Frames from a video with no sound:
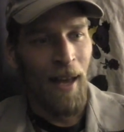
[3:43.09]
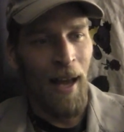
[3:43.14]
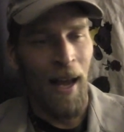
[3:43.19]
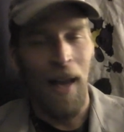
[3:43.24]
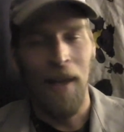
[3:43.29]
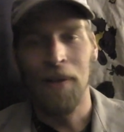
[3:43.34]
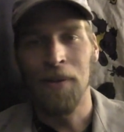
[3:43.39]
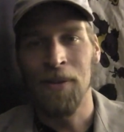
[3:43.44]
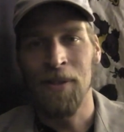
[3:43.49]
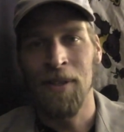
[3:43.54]

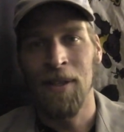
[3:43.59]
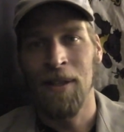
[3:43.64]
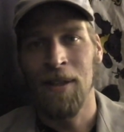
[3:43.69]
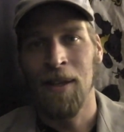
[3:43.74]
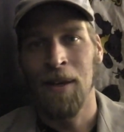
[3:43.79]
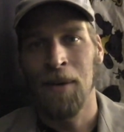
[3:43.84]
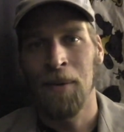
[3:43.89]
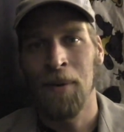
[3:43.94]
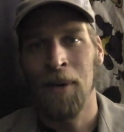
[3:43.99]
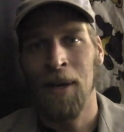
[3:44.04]
I don't see it
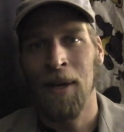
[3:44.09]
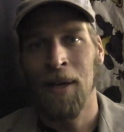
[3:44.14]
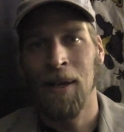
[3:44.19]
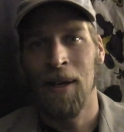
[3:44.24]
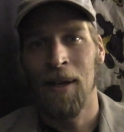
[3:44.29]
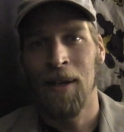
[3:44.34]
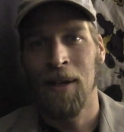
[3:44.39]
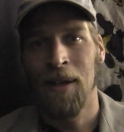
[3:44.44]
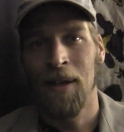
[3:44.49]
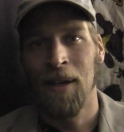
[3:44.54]
that way.
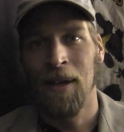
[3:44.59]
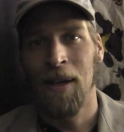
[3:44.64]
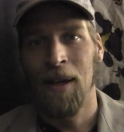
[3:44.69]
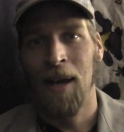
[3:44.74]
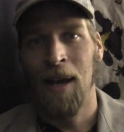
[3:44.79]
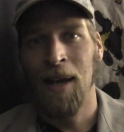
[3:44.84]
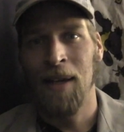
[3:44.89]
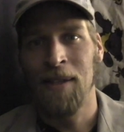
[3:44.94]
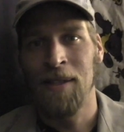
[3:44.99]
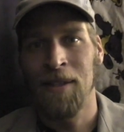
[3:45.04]

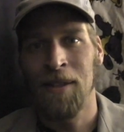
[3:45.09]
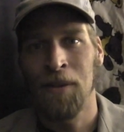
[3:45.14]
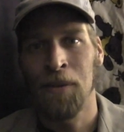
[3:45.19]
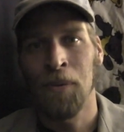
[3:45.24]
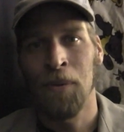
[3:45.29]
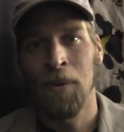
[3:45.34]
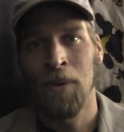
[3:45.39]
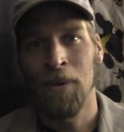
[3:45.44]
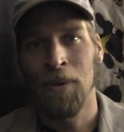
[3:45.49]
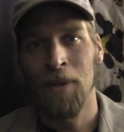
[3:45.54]
I see the
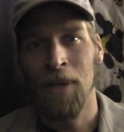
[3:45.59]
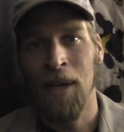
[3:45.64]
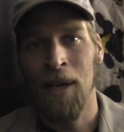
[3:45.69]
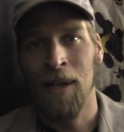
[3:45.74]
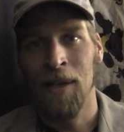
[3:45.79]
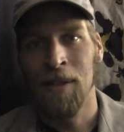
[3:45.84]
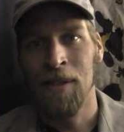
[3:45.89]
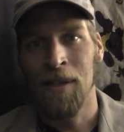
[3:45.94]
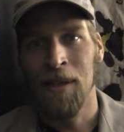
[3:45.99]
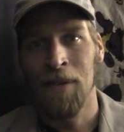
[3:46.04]
world
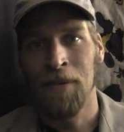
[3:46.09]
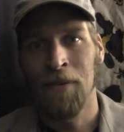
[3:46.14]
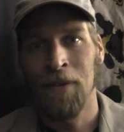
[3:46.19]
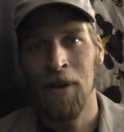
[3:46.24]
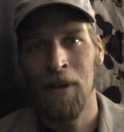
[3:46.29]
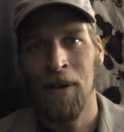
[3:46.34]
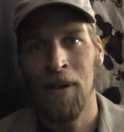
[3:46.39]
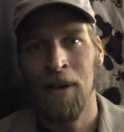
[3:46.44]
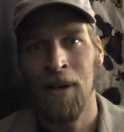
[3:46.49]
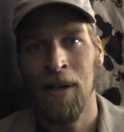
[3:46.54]
as a
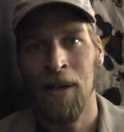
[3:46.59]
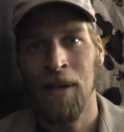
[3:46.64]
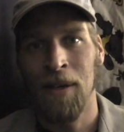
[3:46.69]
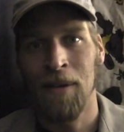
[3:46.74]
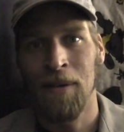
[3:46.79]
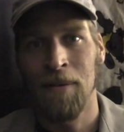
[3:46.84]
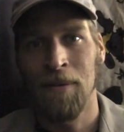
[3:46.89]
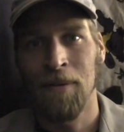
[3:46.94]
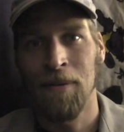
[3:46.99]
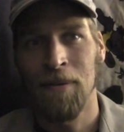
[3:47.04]

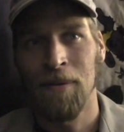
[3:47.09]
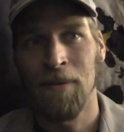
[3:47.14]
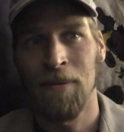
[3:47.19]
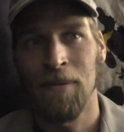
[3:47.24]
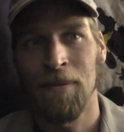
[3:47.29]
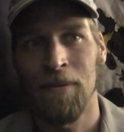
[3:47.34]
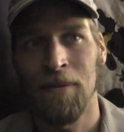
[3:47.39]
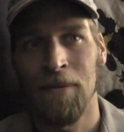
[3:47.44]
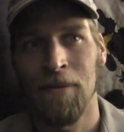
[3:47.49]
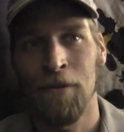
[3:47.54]
very
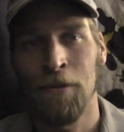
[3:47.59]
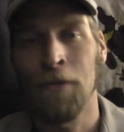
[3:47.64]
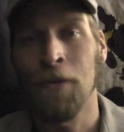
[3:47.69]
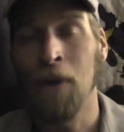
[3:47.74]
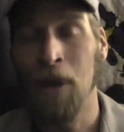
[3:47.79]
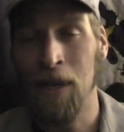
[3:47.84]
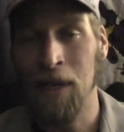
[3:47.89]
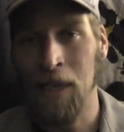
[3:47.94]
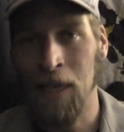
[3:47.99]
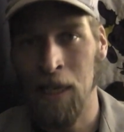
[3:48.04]

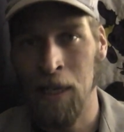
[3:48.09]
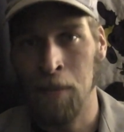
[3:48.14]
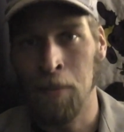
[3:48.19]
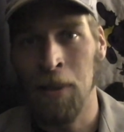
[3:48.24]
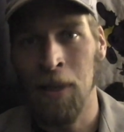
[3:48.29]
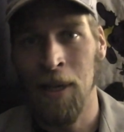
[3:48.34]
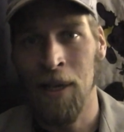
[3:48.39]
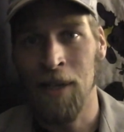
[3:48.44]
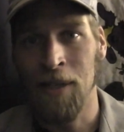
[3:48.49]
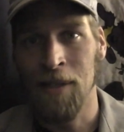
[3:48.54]
friendly
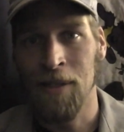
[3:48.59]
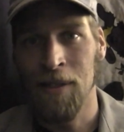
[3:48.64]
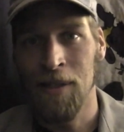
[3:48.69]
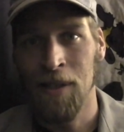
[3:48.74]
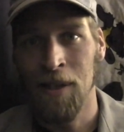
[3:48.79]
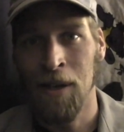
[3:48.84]
place.